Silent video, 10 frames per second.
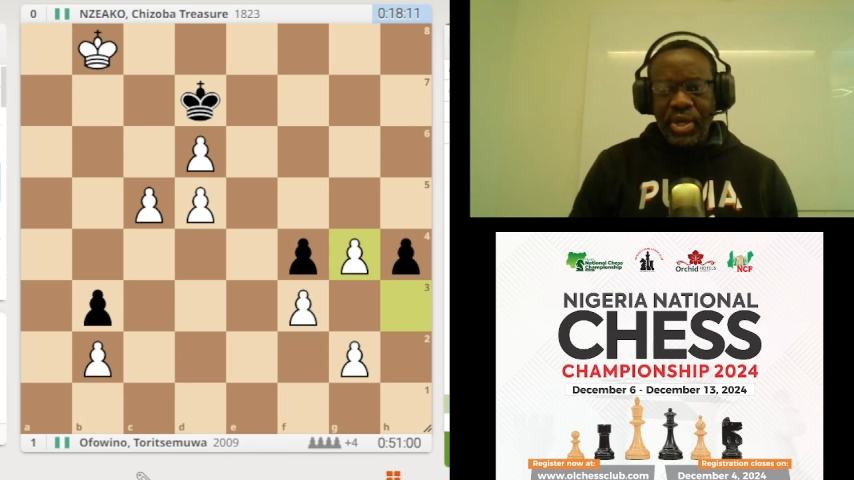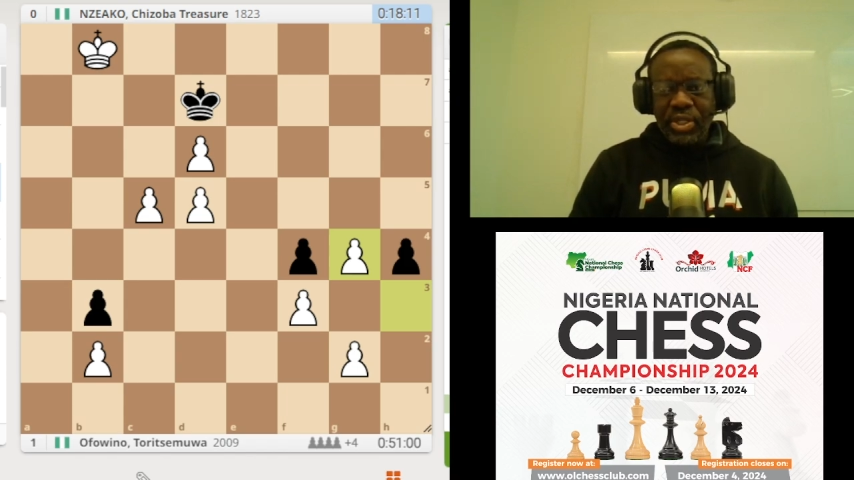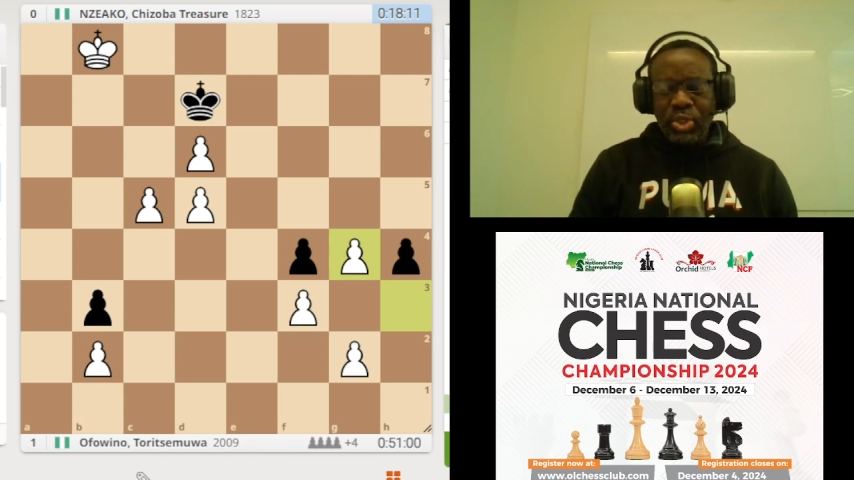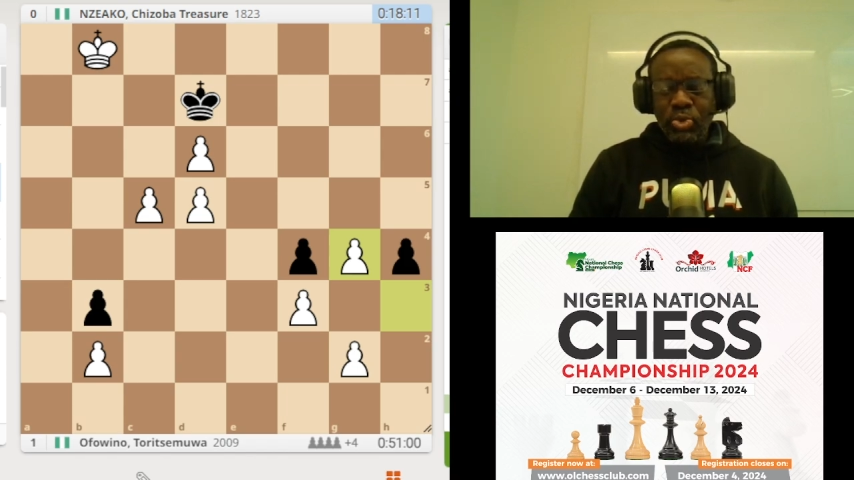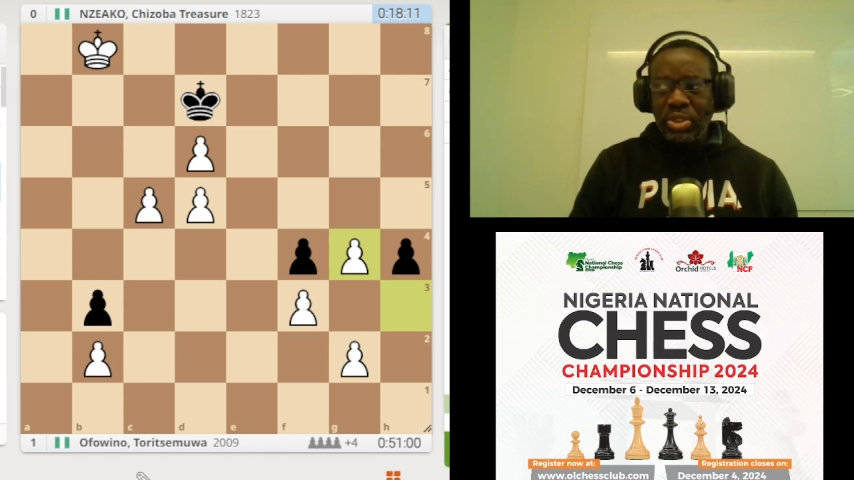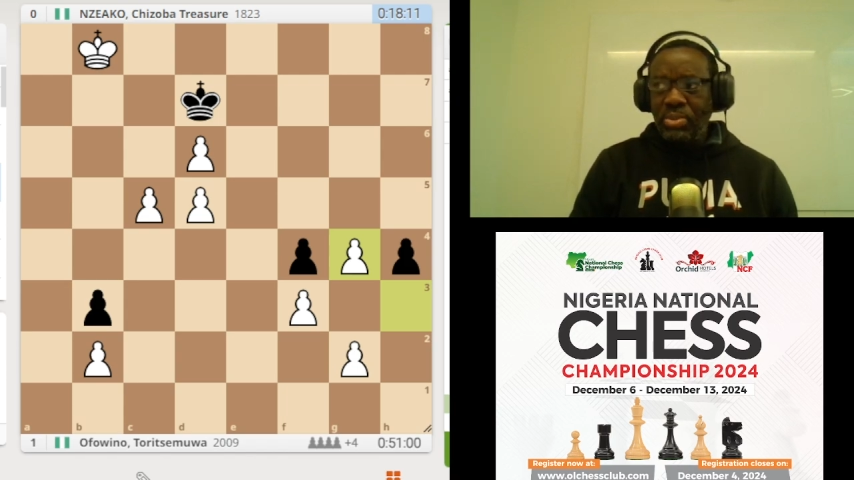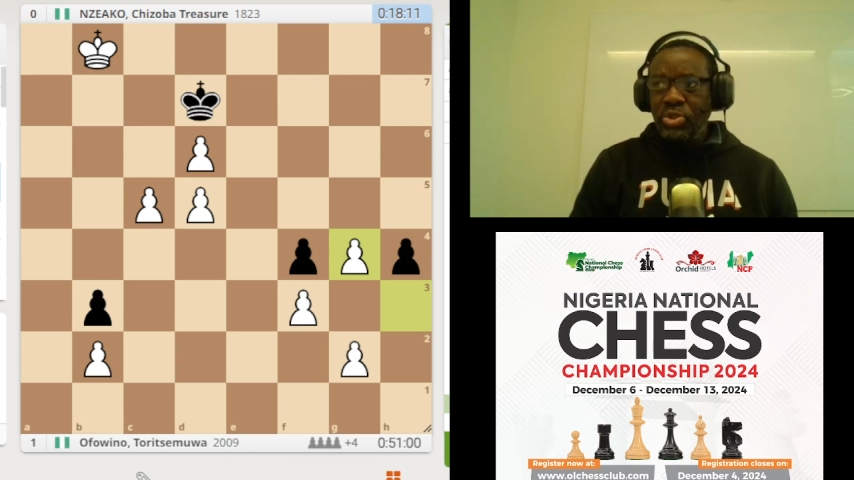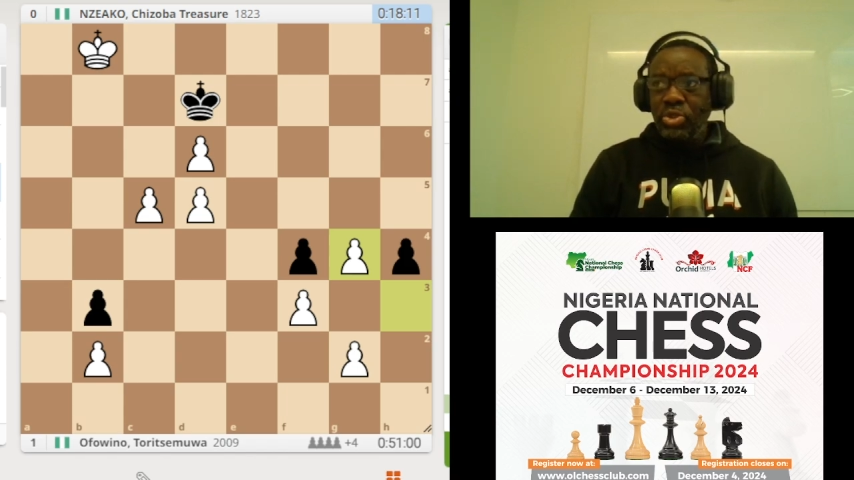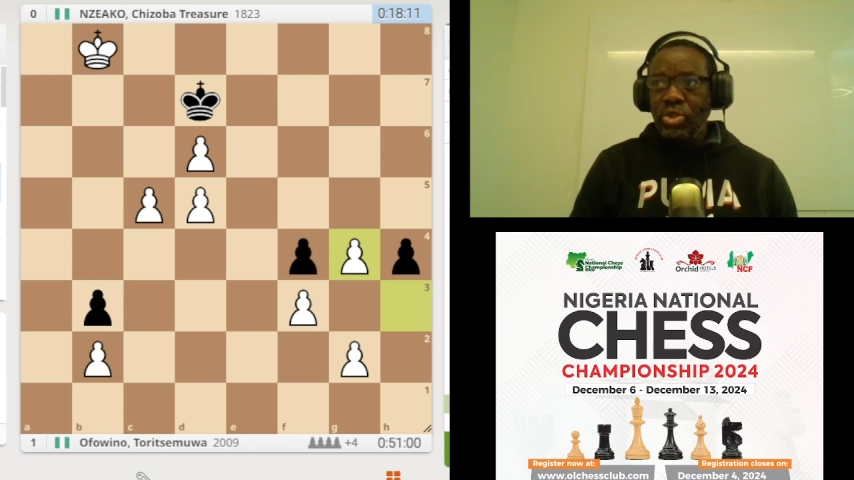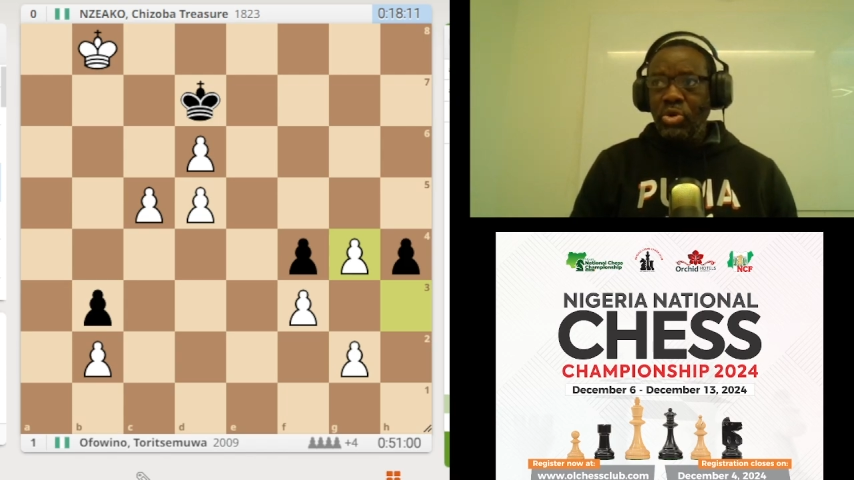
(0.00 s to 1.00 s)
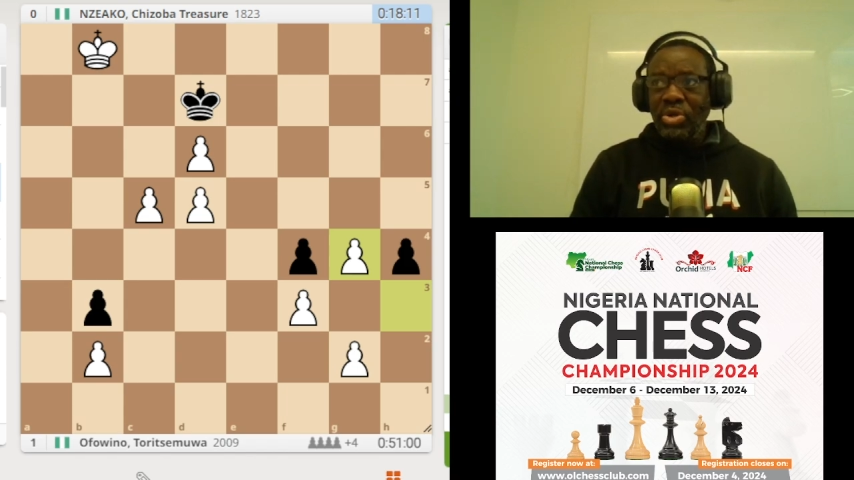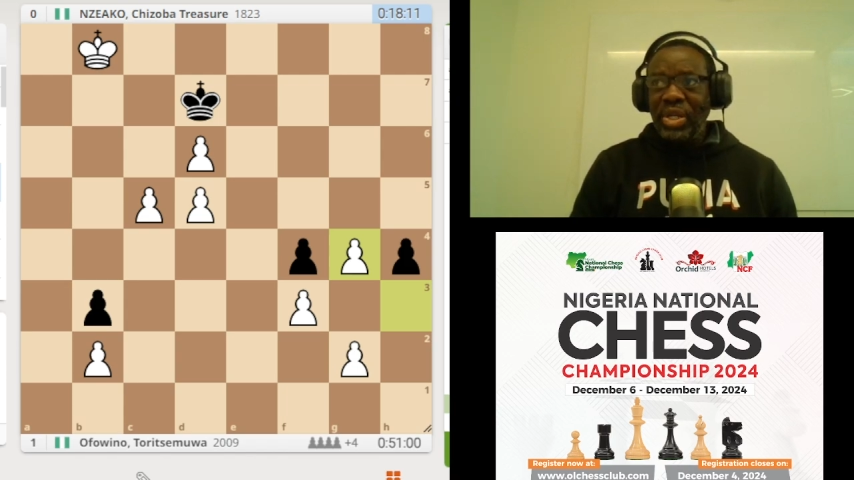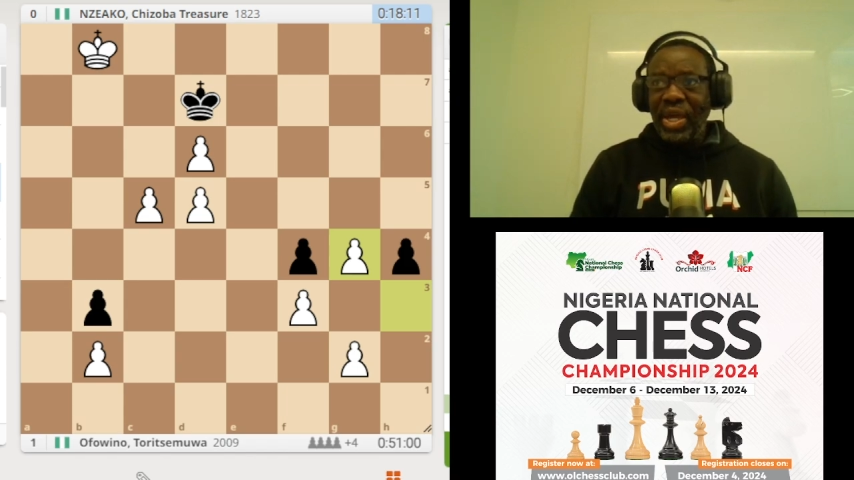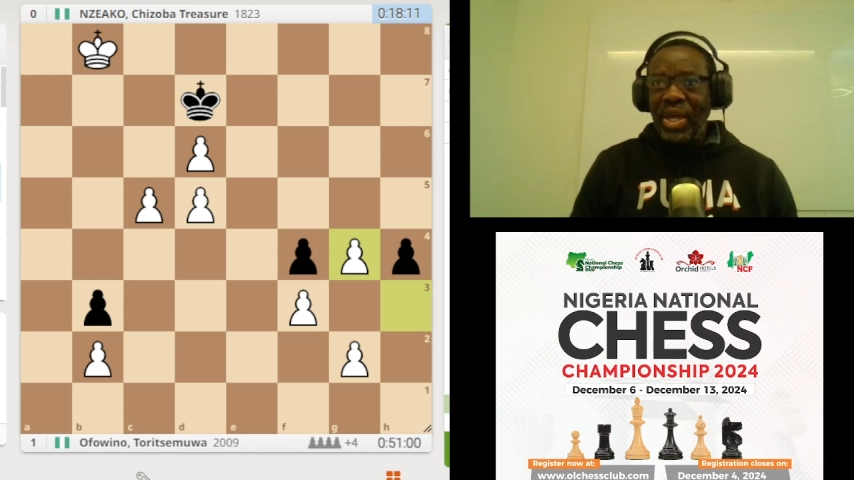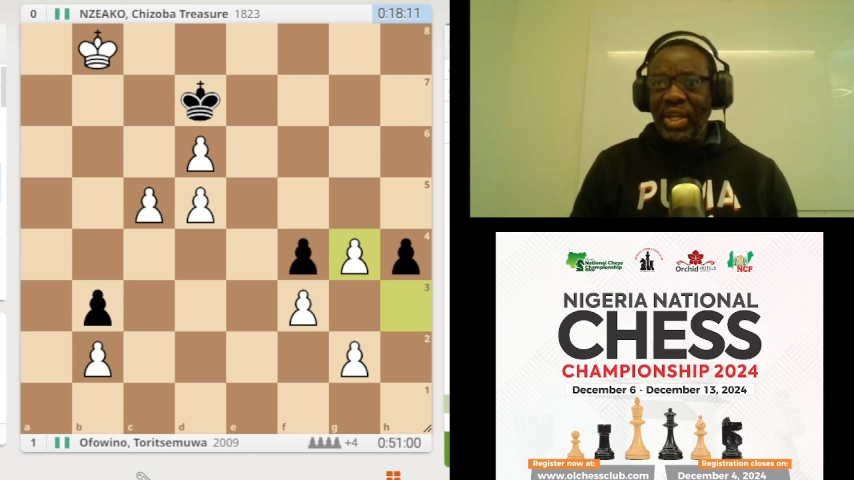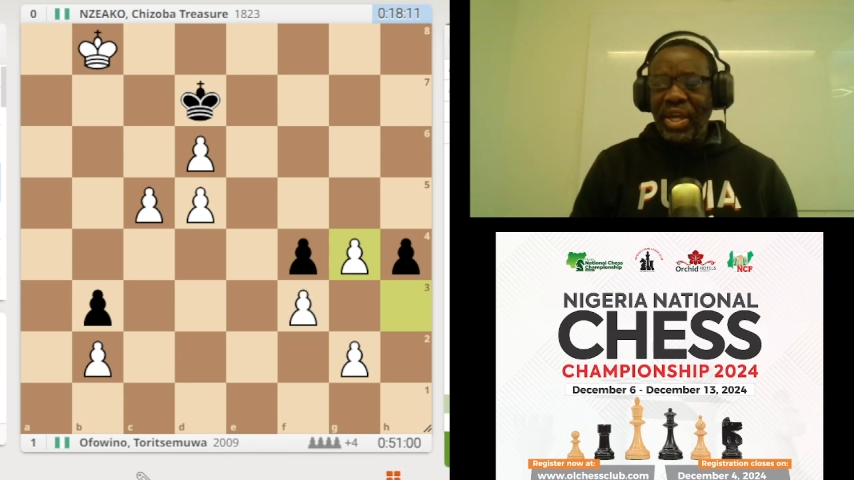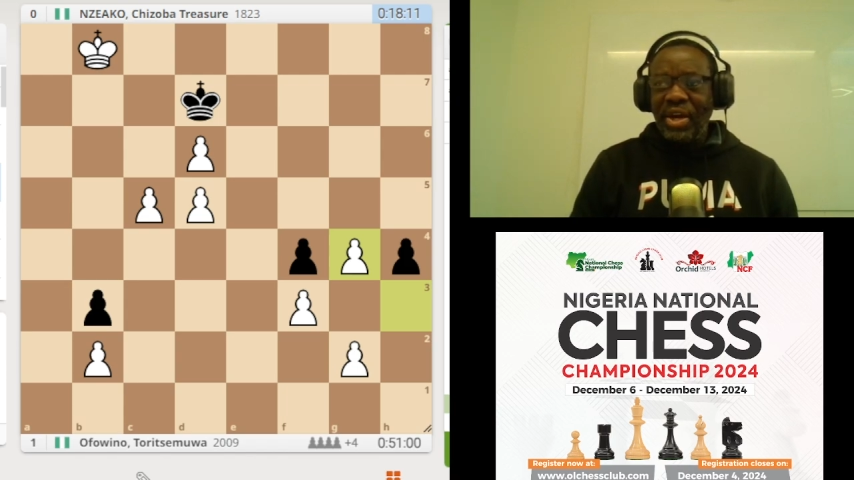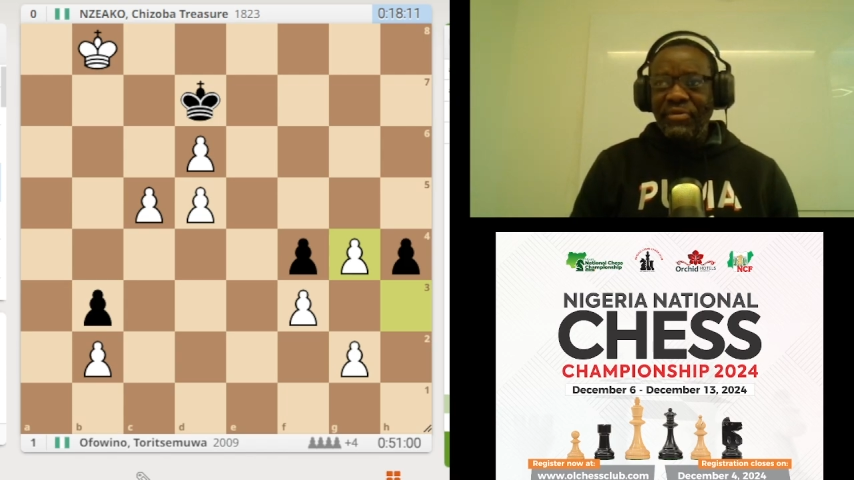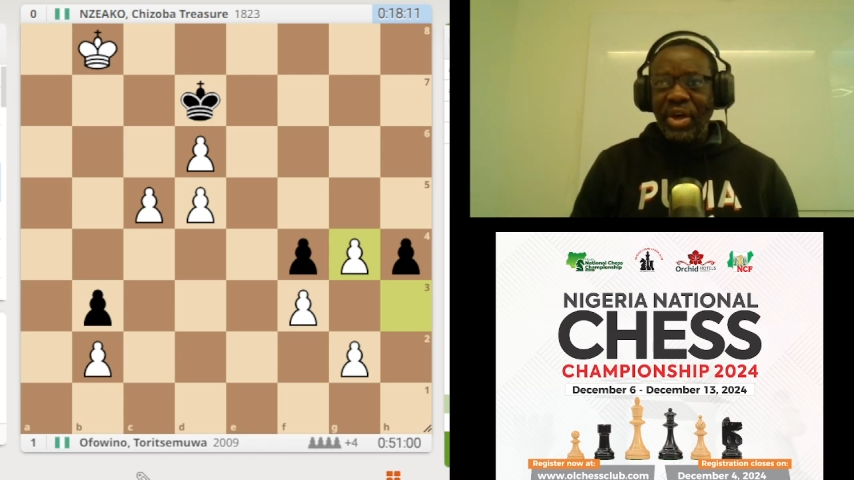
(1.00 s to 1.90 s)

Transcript: She was able to score 9.5